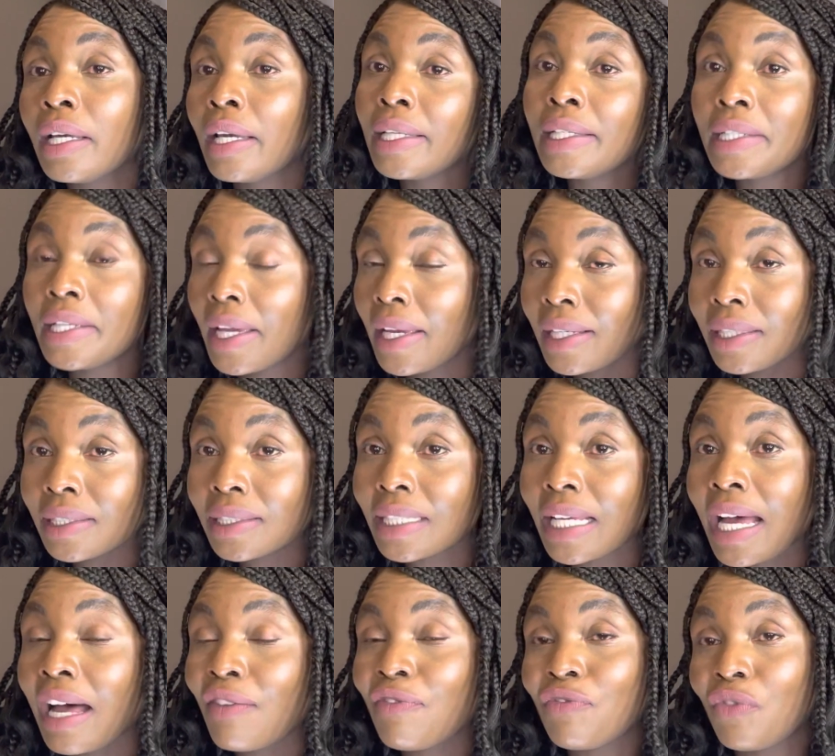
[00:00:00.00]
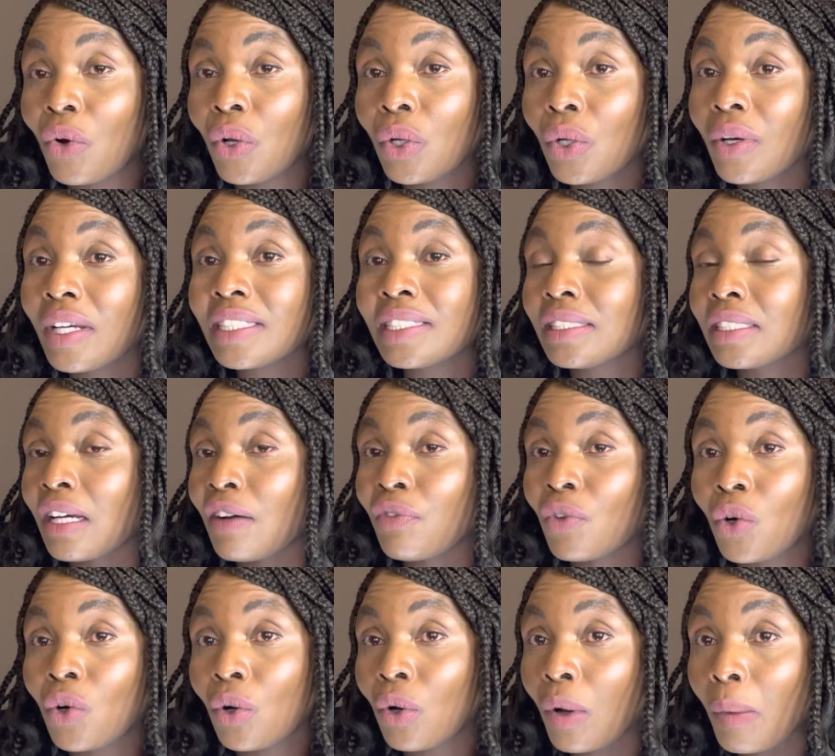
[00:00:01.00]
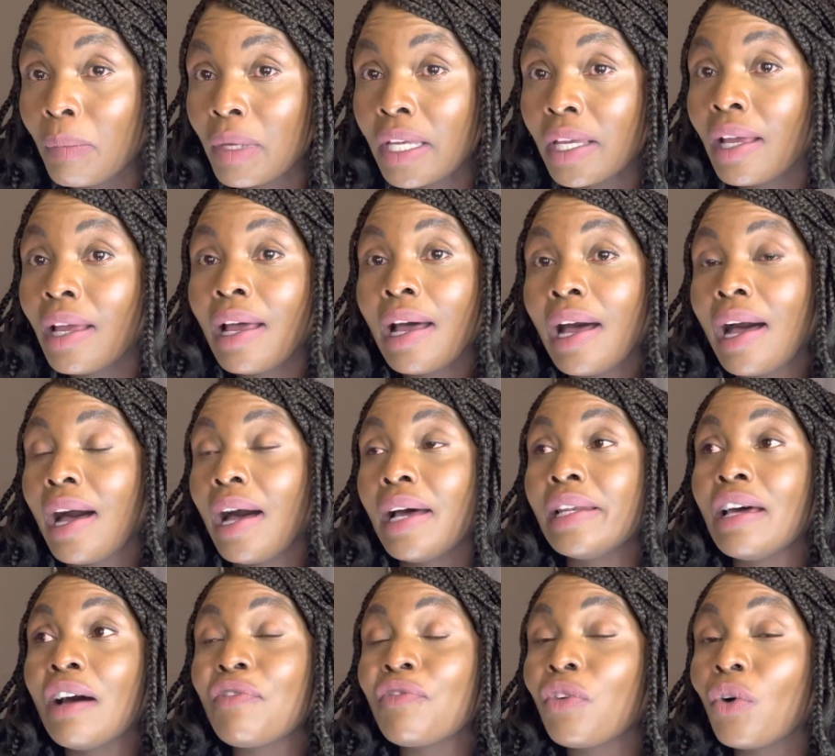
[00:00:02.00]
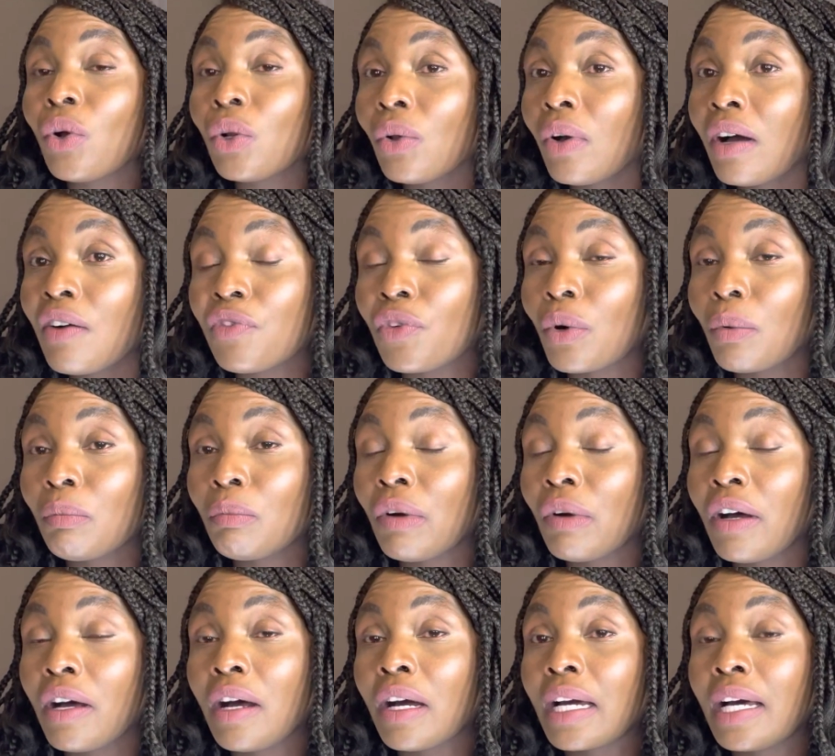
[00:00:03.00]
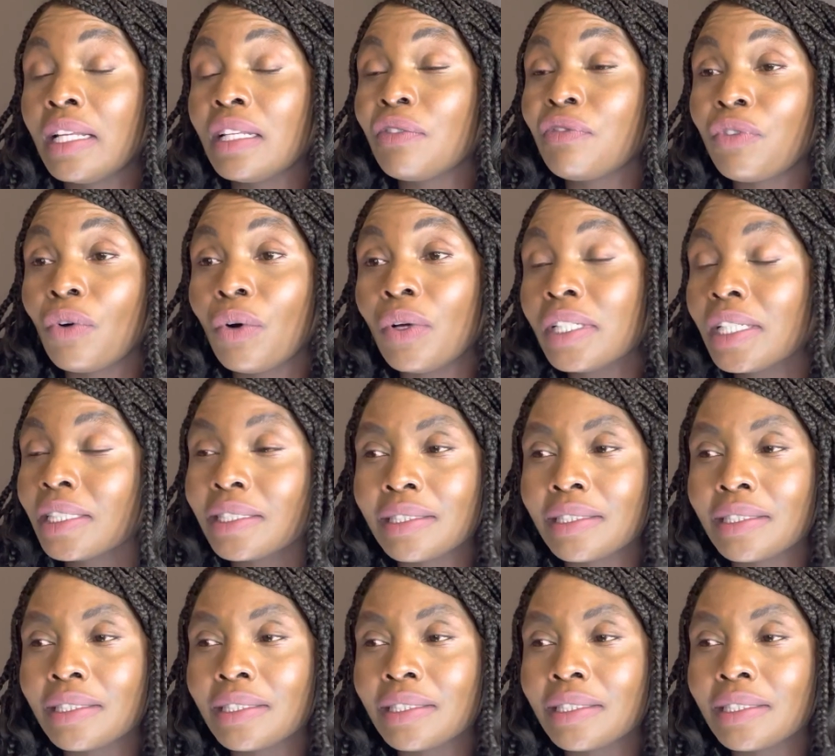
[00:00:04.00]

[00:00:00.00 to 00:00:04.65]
Yes, I have followers that have called me. I had a follower from California.